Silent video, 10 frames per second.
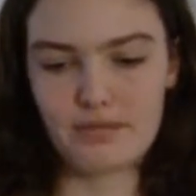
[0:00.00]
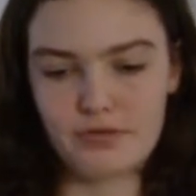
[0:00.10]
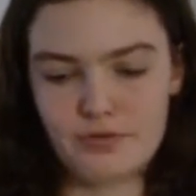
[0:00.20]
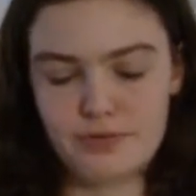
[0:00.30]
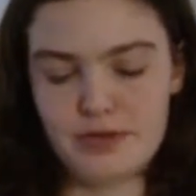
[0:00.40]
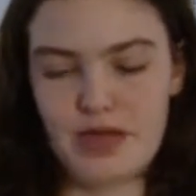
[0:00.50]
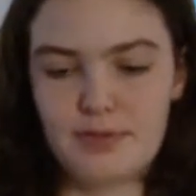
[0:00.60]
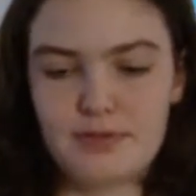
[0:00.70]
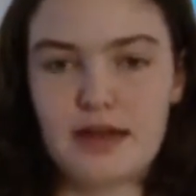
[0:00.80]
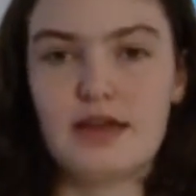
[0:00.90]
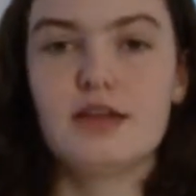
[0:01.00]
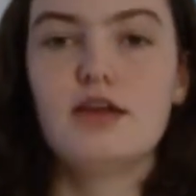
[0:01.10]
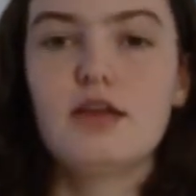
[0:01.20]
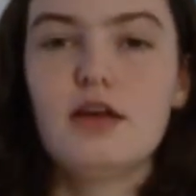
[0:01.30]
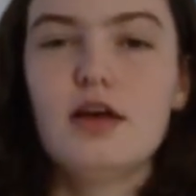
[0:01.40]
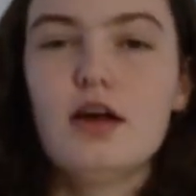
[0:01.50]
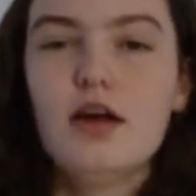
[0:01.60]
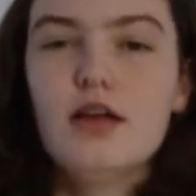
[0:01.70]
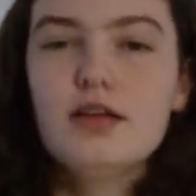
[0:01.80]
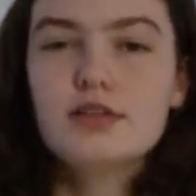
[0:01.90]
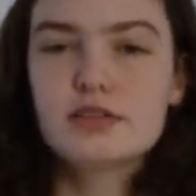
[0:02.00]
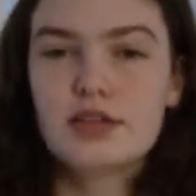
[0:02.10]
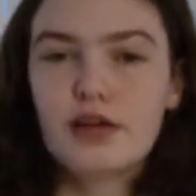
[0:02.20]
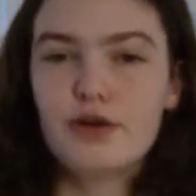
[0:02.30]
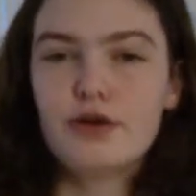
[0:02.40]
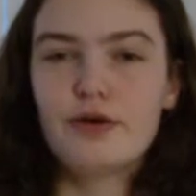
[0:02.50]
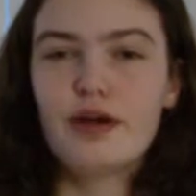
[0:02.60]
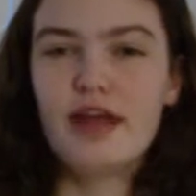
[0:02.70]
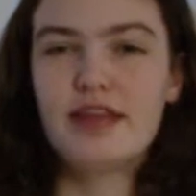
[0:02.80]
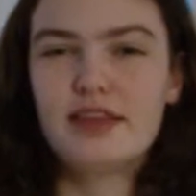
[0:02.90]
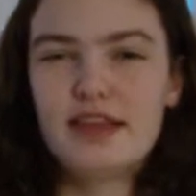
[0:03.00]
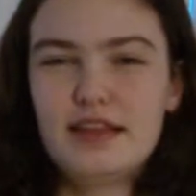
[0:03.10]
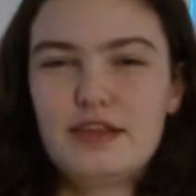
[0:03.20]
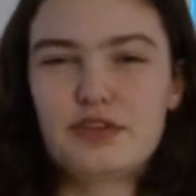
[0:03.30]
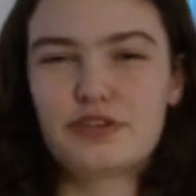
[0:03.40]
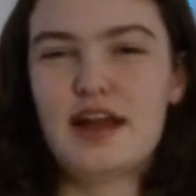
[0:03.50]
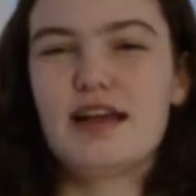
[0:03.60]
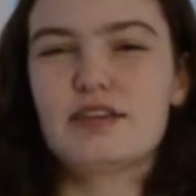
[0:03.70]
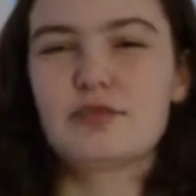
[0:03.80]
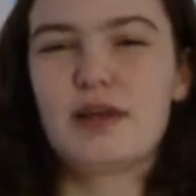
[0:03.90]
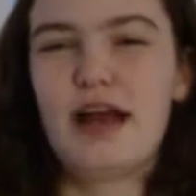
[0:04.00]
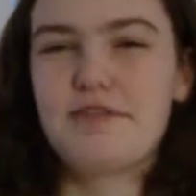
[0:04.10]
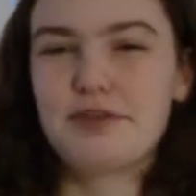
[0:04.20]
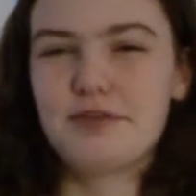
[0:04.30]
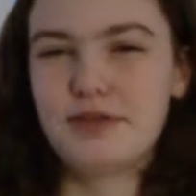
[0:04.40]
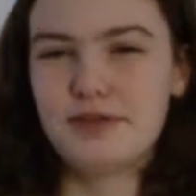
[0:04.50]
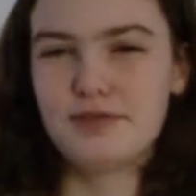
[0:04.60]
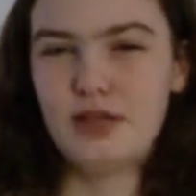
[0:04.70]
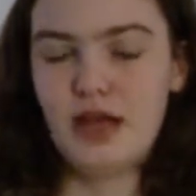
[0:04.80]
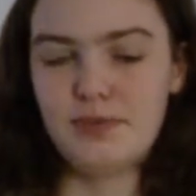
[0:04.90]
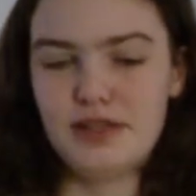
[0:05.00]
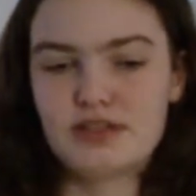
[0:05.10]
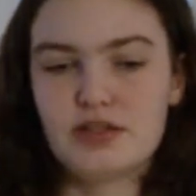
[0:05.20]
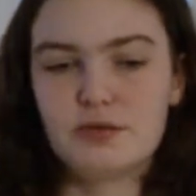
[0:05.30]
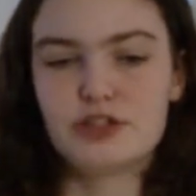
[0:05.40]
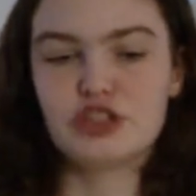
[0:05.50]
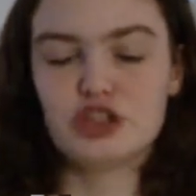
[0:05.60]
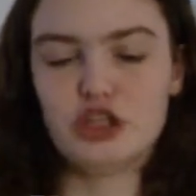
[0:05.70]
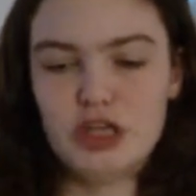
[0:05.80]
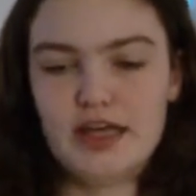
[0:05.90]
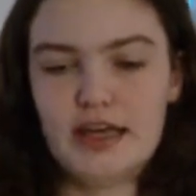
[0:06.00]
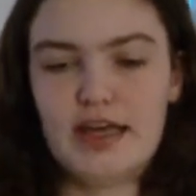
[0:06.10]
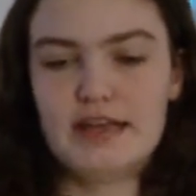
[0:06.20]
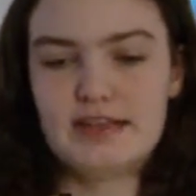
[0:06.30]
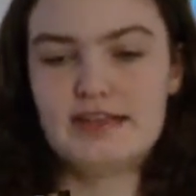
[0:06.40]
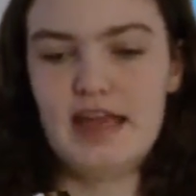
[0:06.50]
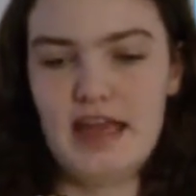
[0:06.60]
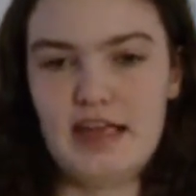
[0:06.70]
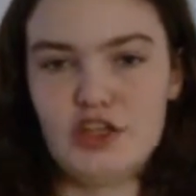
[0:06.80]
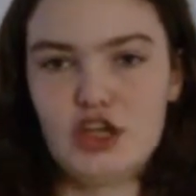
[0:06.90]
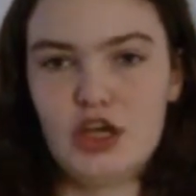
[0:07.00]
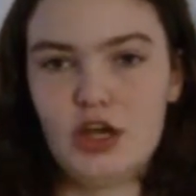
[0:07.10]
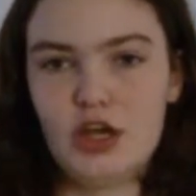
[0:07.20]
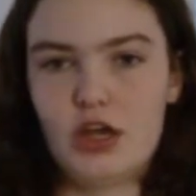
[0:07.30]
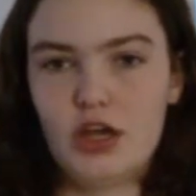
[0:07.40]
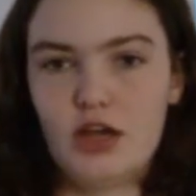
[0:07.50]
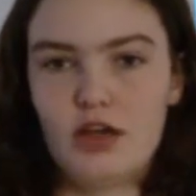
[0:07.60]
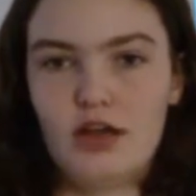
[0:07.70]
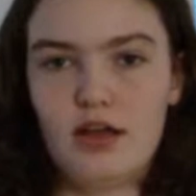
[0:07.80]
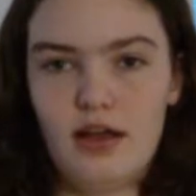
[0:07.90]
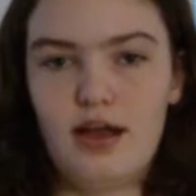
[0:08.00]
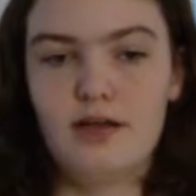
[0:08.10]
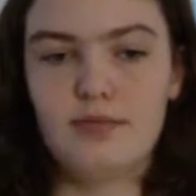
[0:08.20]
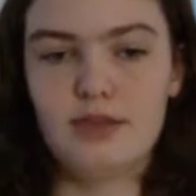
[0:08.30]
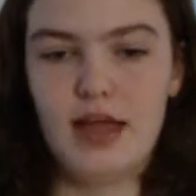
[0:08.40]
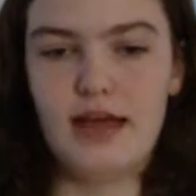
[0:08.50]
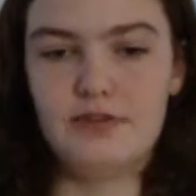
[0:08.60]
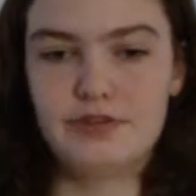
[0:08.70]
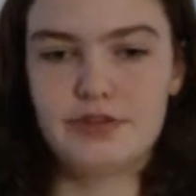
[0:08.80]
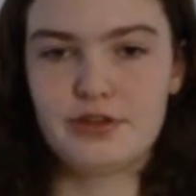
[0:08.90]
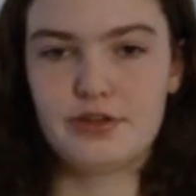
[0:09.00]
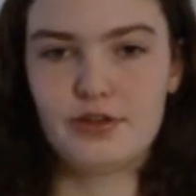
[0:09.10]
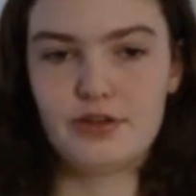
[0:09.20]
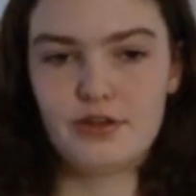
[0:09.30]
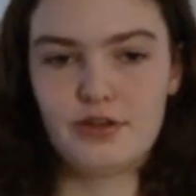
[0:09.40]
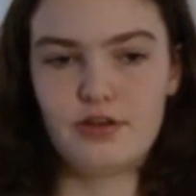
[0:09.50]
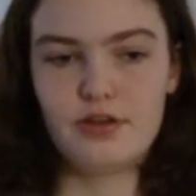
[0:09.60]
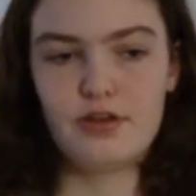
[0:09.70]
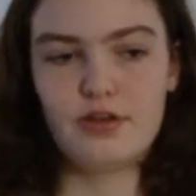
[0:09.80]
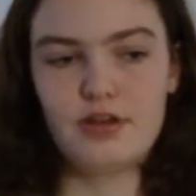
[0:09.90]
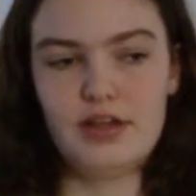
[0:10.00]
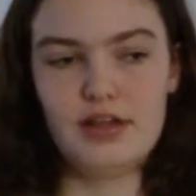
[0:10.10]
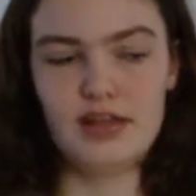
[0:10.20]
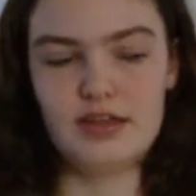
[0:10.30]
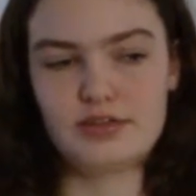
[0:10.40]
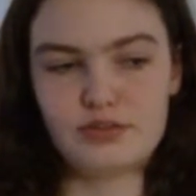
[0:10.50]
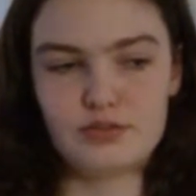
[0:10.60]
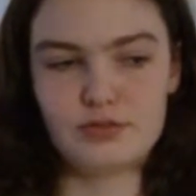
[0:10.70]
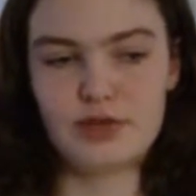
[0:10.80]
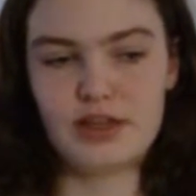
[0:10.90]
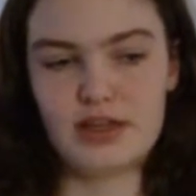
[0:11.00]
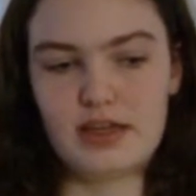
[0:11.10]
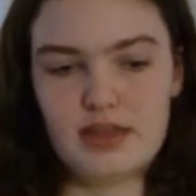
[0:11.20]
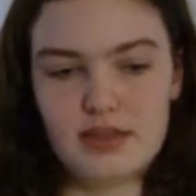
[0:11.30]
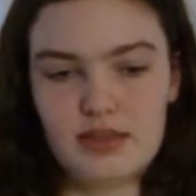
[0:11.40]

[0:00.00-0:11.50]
Would be upright. So, and then the director would have to flip-flop it. So when you're looking at a stage, up left is really